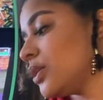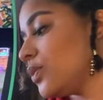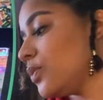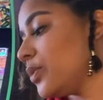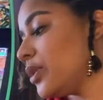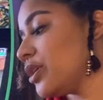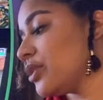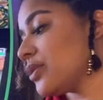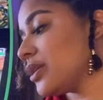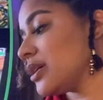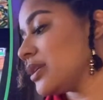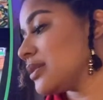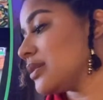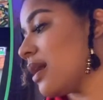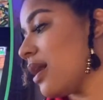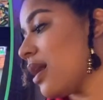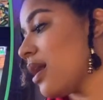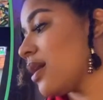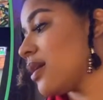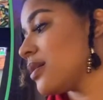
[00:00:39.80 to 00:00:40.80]
we are in
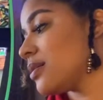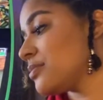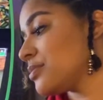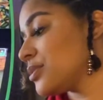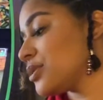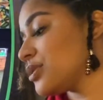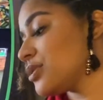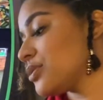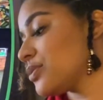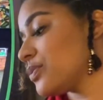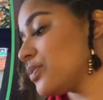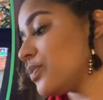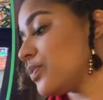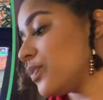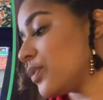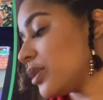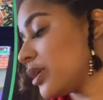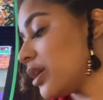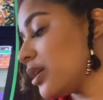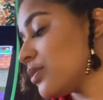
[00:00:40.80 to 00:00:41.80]
times
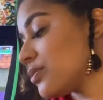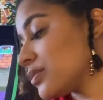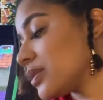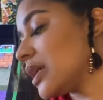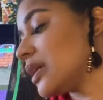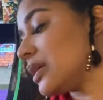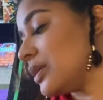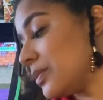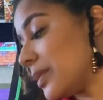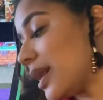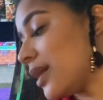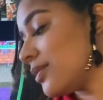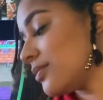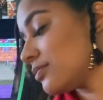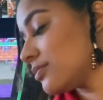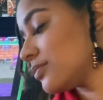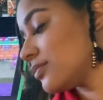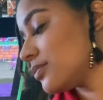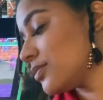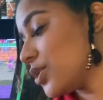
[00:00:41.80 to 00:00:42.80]
where they gonna take you out.
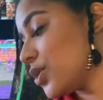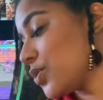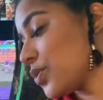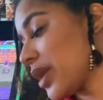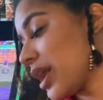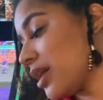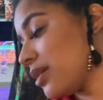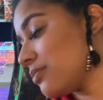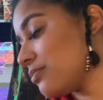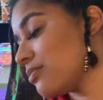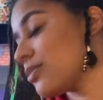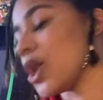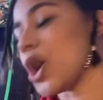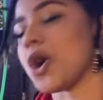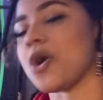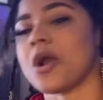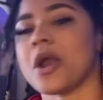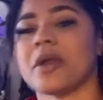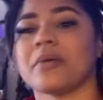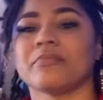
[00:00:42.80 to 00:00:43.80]
Okay?
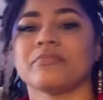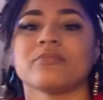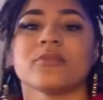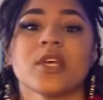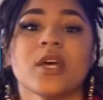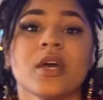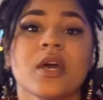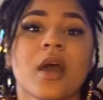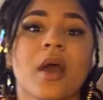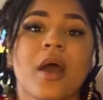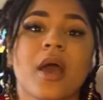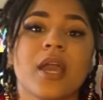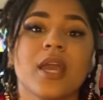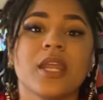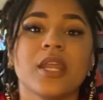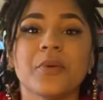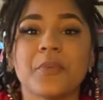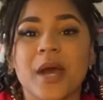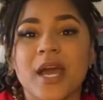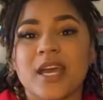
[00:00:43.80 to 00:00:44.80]
All right.
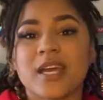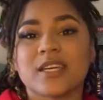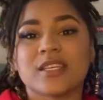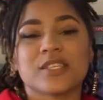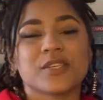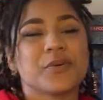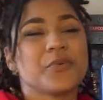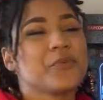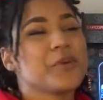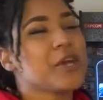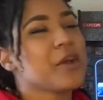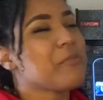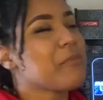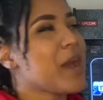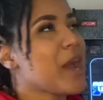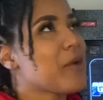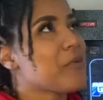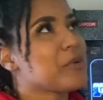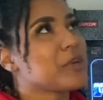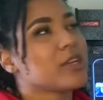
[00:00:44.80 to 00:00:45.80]
Anyways, we are
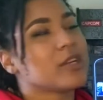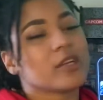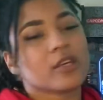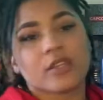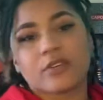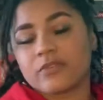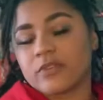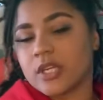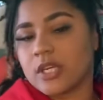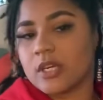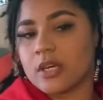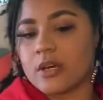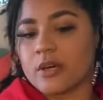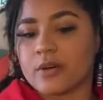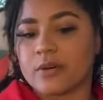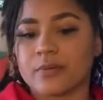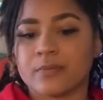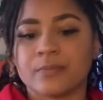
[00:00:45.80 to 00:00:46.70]
back with another video.